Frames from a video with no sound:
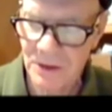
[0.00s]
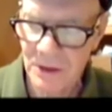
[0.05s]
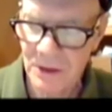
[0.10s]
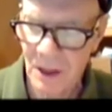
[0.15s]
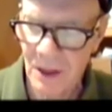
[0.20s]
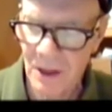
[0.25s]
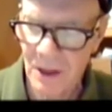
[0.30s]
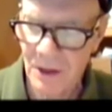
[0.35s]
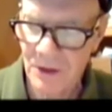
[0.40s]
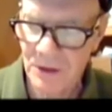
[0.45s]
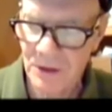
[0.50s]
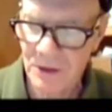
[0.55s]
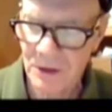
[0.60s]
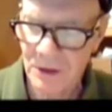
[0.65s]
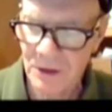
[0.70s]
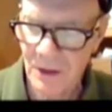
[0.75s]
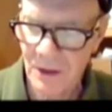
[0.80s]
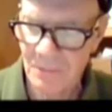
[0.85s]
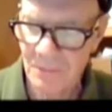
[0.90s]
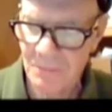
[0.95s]

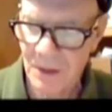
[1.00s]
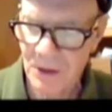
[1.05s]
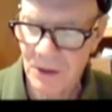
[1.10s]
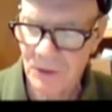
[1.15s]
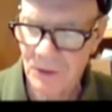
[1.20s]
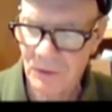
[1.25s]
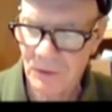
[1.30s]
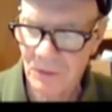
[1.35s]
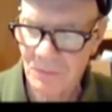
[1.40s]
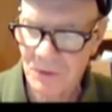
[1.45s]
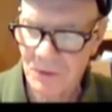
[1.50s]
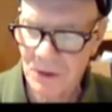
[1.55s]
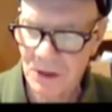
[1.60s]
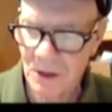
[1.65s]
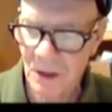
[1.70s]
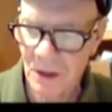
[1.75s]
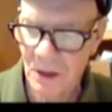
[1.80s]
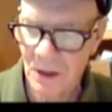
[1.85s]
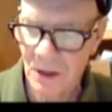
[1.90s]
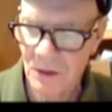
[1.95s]
stars, mushrooms,
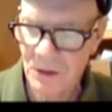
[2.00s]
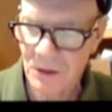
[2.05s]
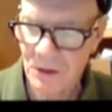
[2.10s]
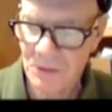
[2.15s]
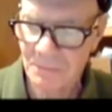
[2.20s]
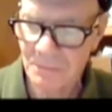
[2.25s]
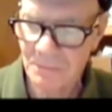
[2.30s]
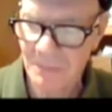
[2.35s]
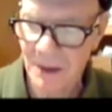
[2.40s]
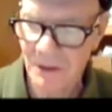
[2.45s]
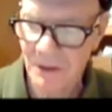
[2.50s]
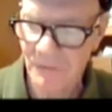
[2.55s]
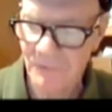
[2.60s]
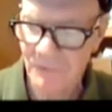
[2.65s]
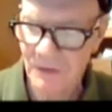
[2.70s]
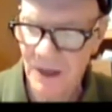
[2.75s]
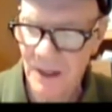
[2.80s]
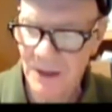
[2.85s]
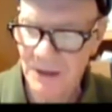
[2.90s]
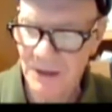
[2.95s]
skulls,
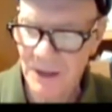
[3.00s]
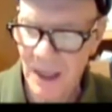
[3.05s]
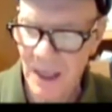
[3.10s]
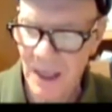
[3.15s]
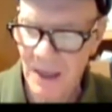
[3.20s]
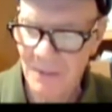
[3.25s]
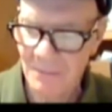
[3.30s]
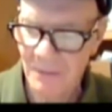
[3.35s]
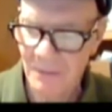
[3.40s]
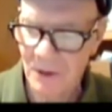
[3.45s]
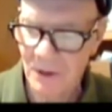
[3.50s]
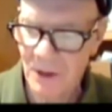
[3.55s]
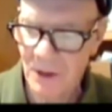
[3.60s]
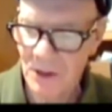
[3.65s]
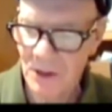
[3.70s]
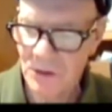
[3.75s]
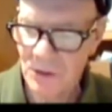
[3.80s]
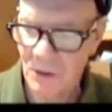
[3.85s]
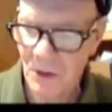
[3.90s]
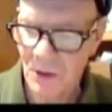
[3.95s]
butterflies, amber,
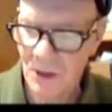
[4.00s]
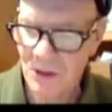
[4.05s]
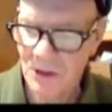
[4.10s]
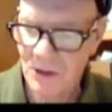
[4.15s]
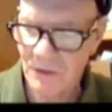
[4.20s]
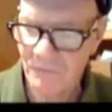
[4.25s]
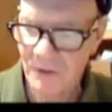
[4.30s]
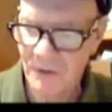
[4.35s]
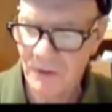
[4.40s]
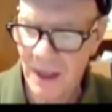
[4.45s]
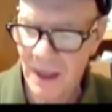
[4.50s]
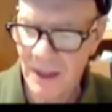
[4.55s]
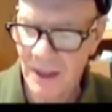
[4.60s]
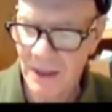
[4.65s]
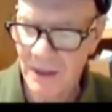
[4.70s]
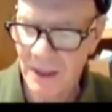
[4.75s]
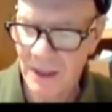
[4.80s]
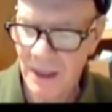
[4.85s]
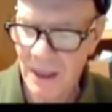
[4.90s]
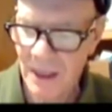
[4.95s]
songs of
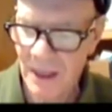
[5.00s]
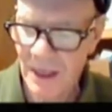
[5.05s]
light.